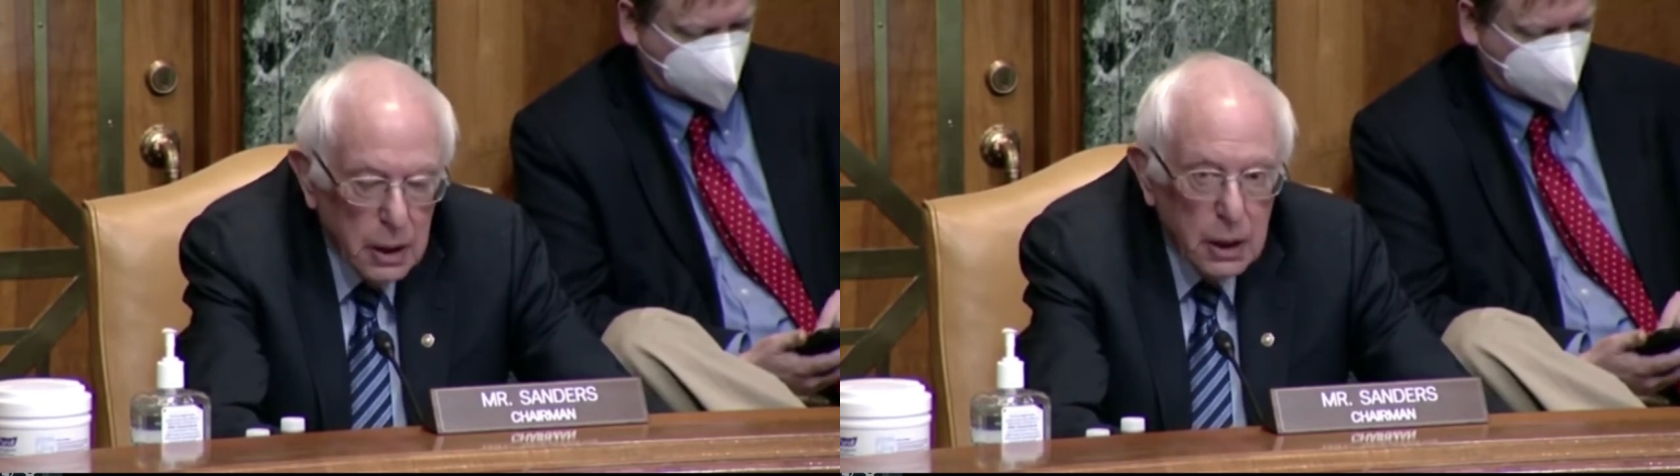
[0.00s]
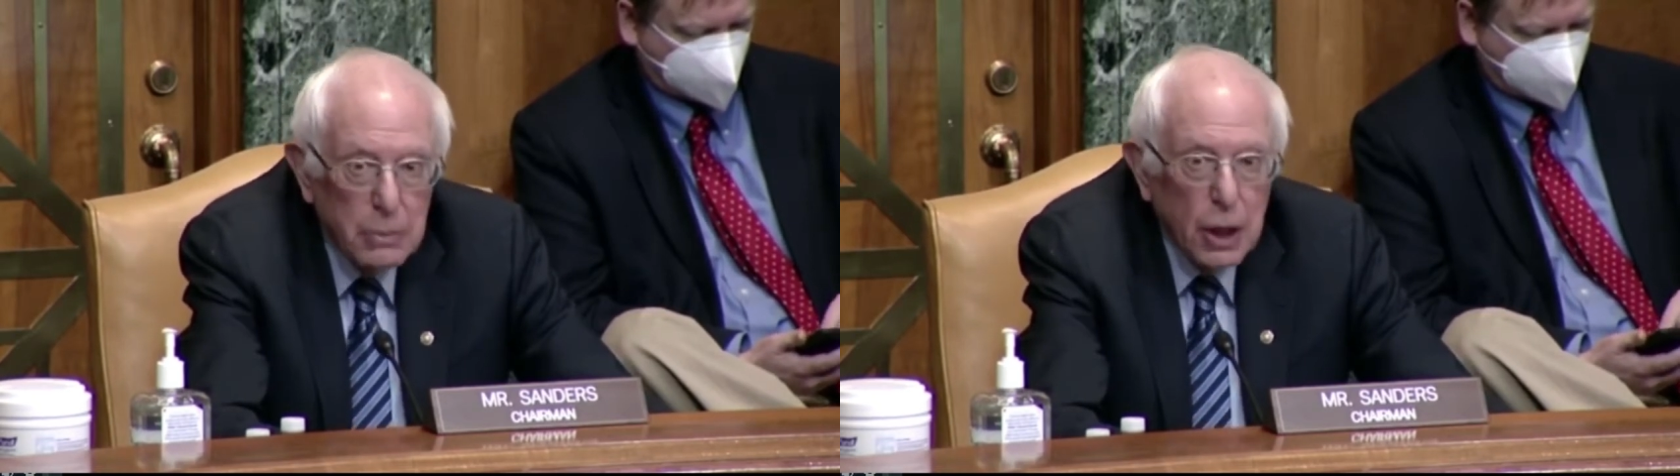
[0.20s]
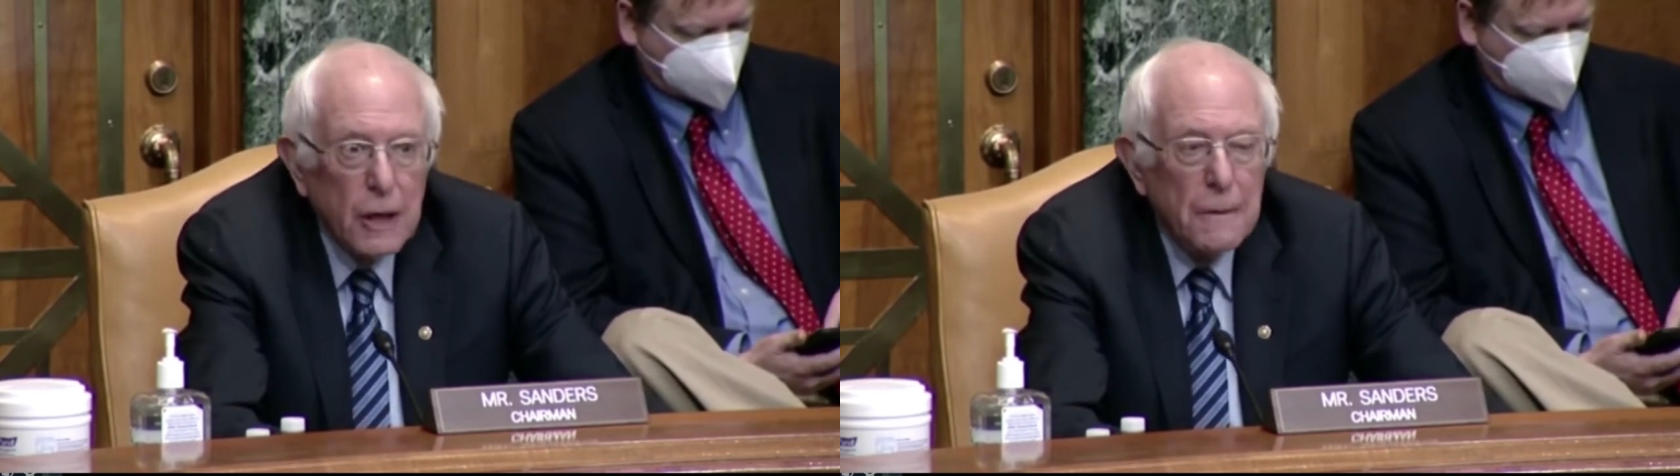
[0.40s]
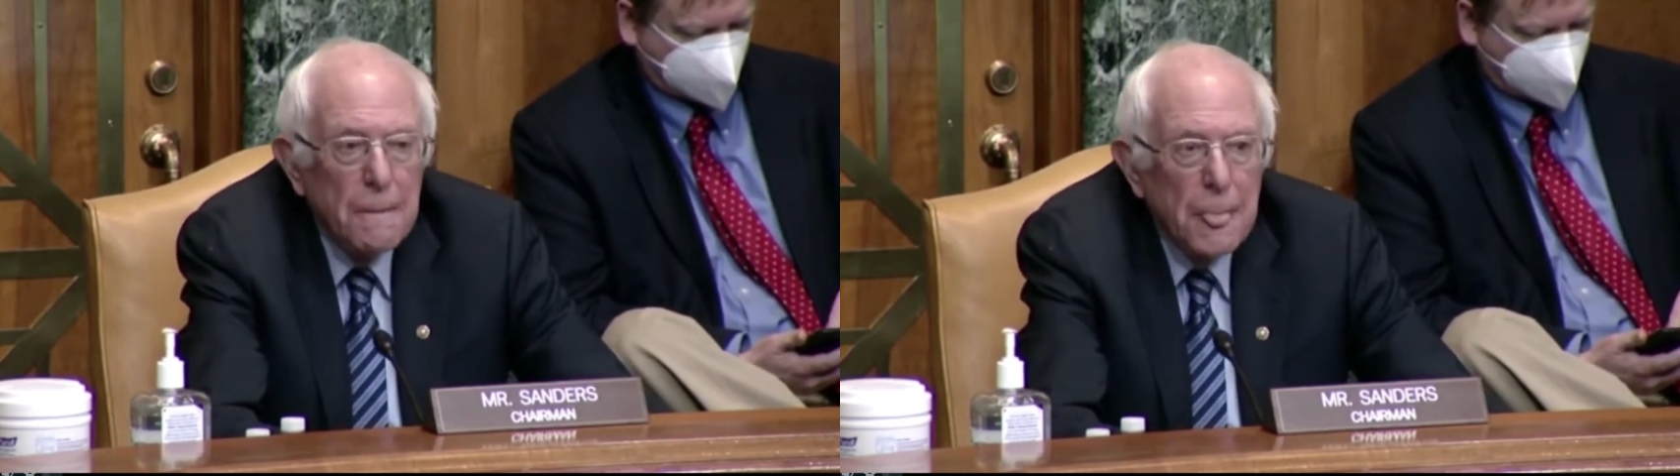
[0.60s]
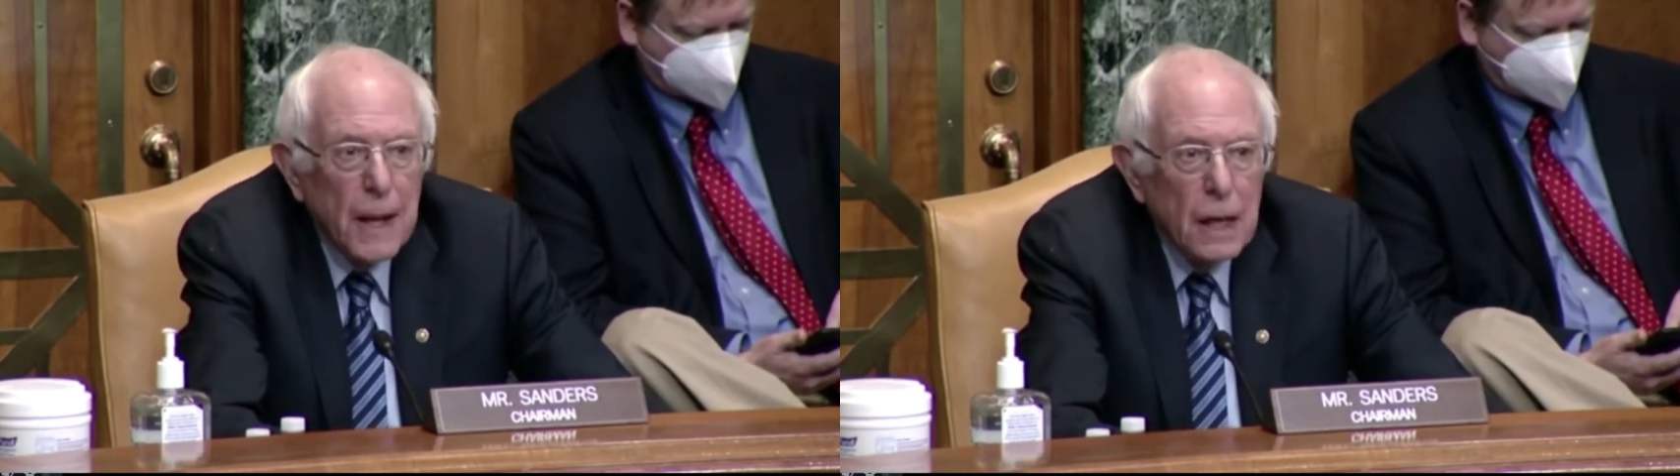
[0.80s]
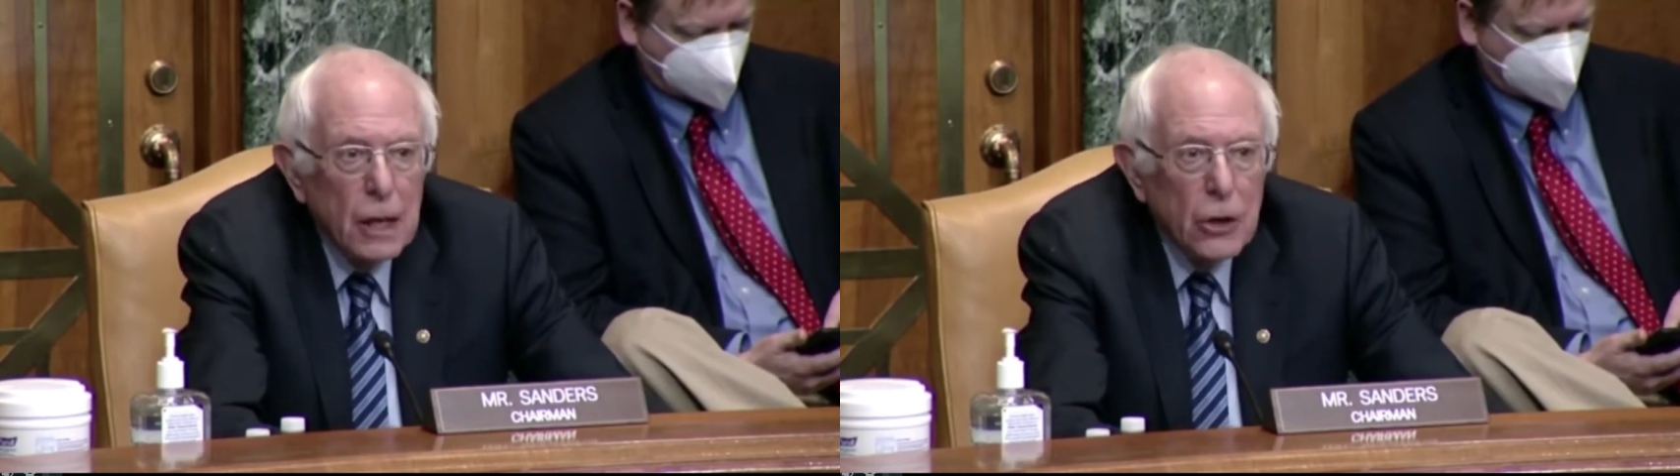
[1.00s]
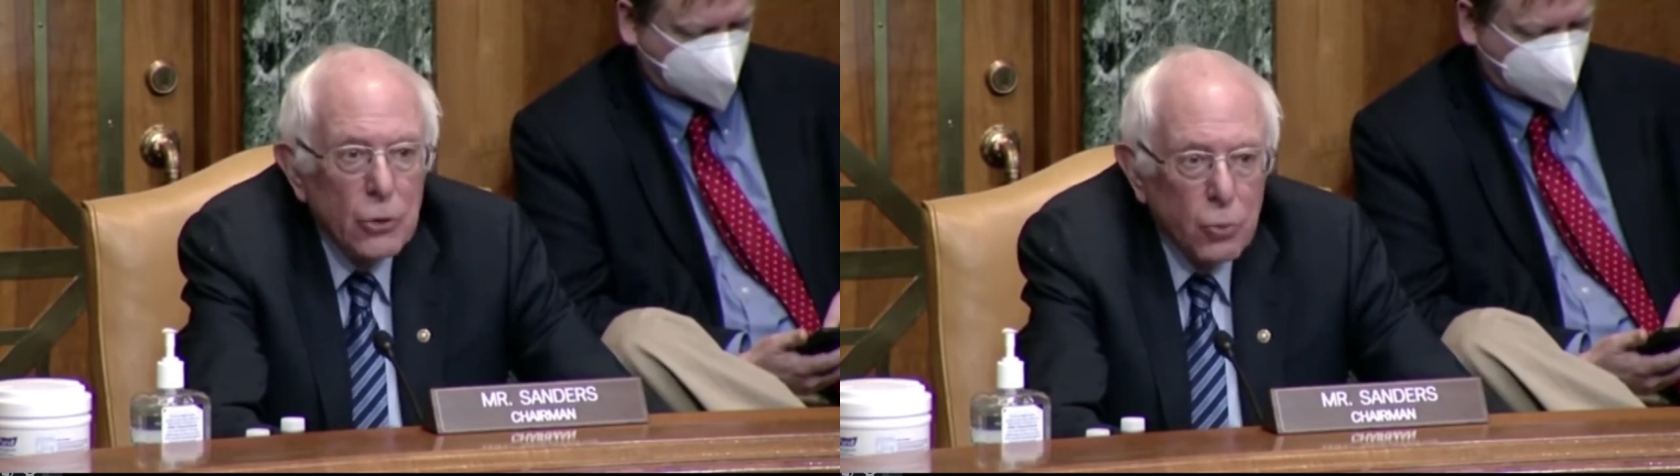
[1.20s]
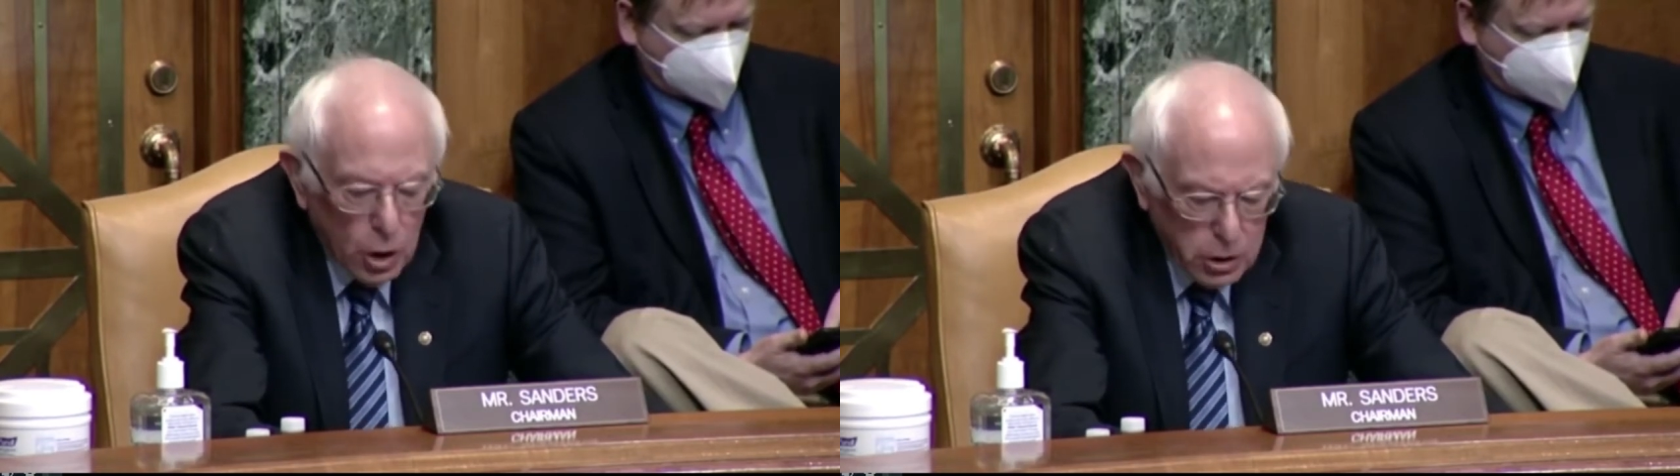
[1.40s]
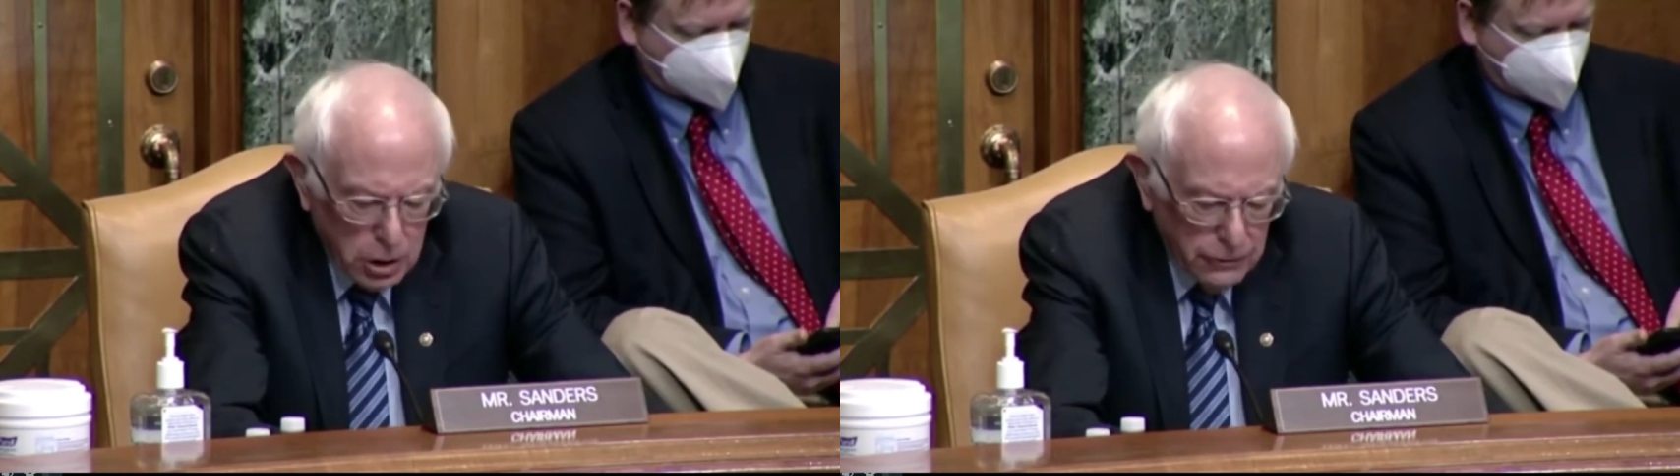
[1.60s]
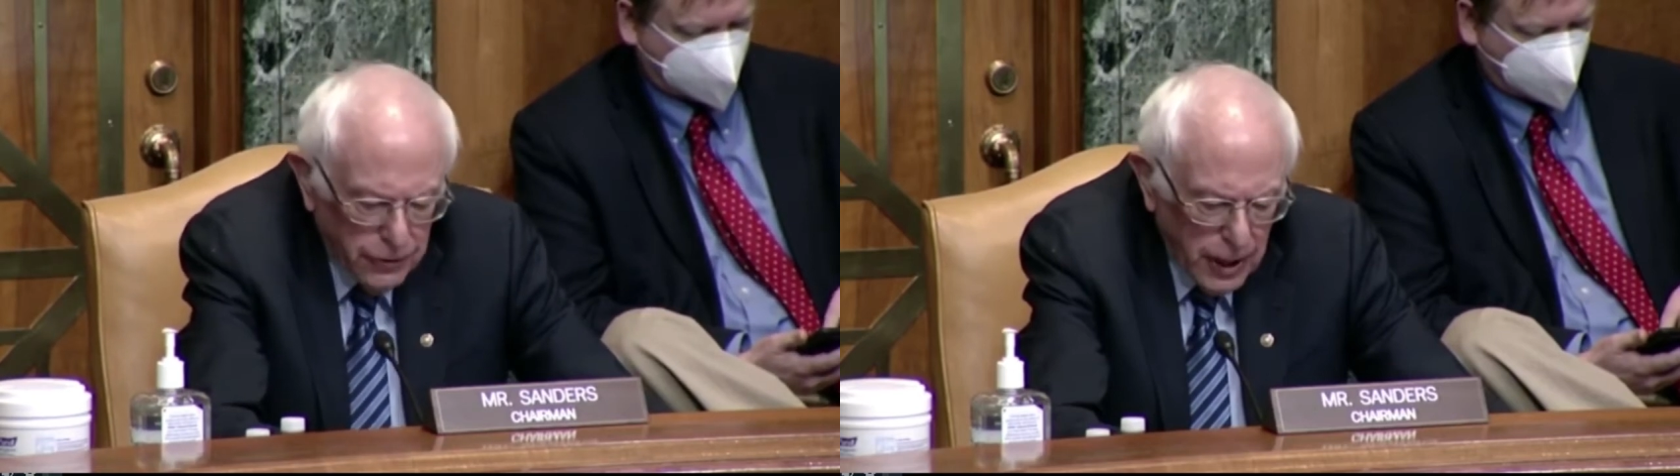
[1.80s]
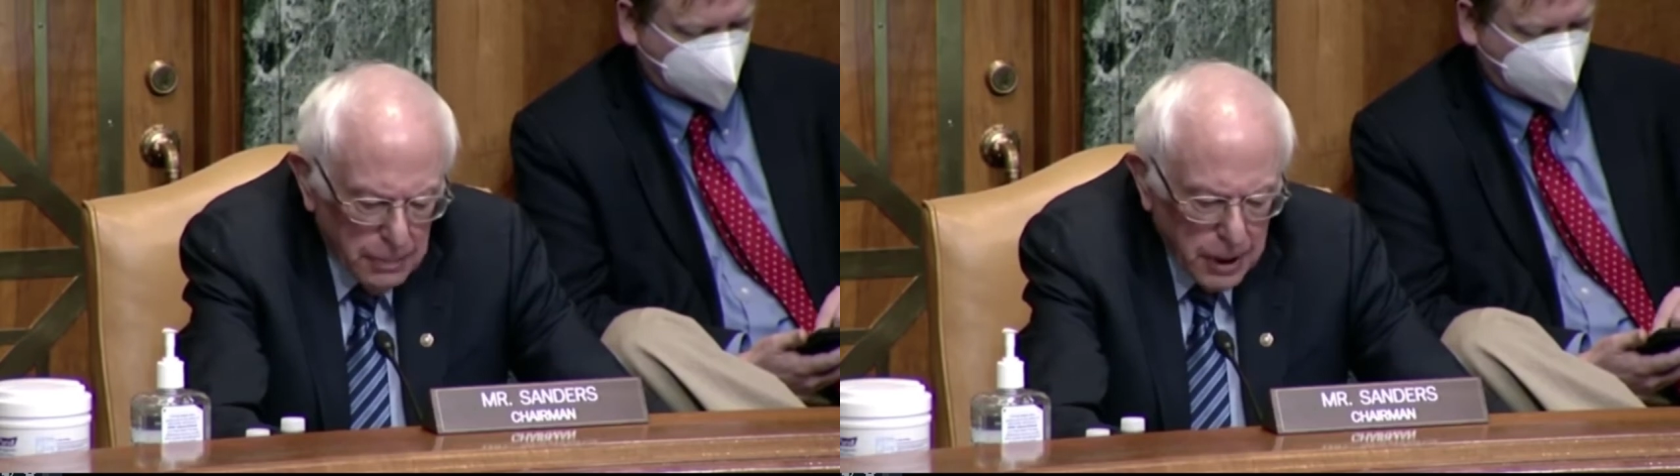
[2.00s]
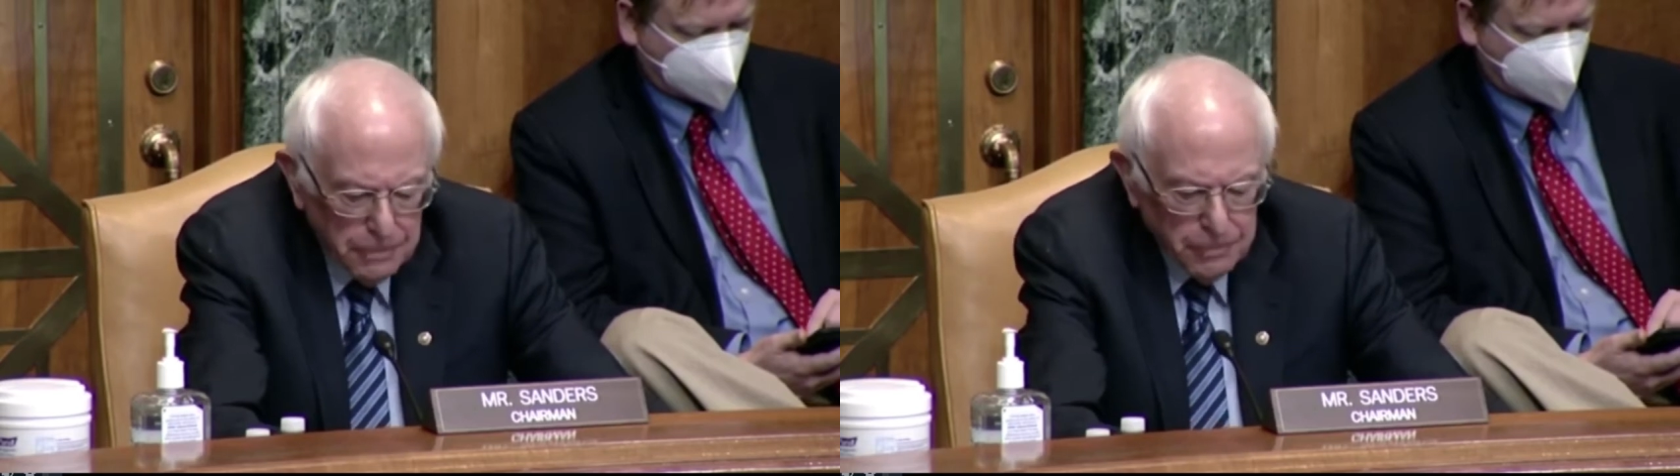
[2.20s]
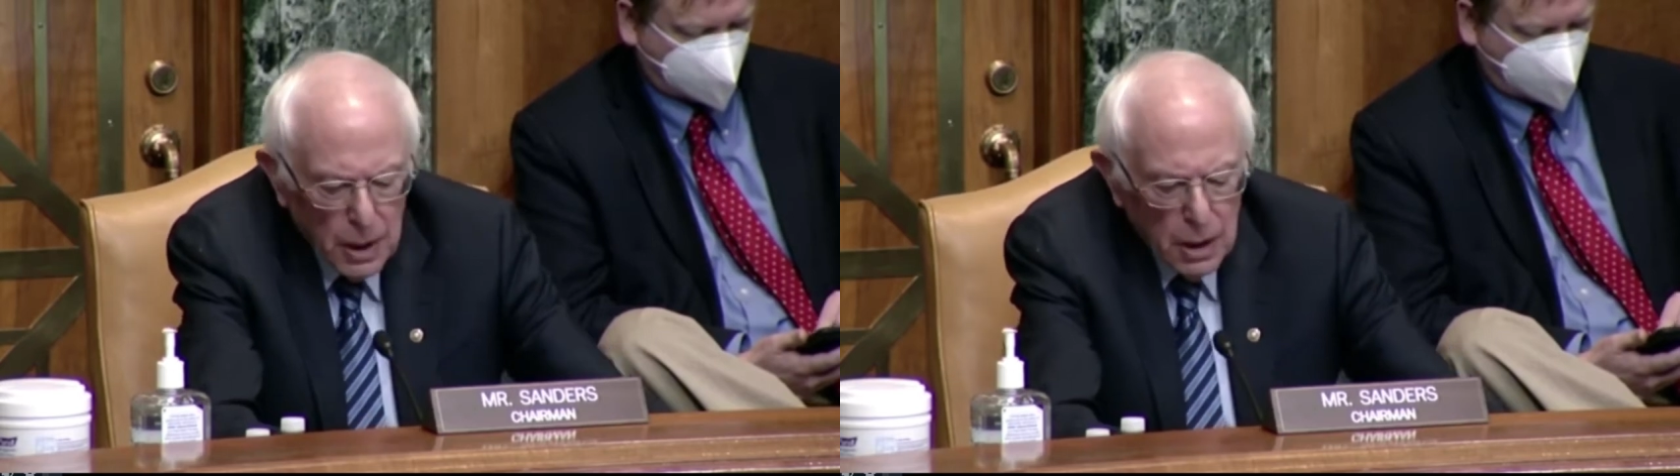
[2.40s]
in America, the Walton family,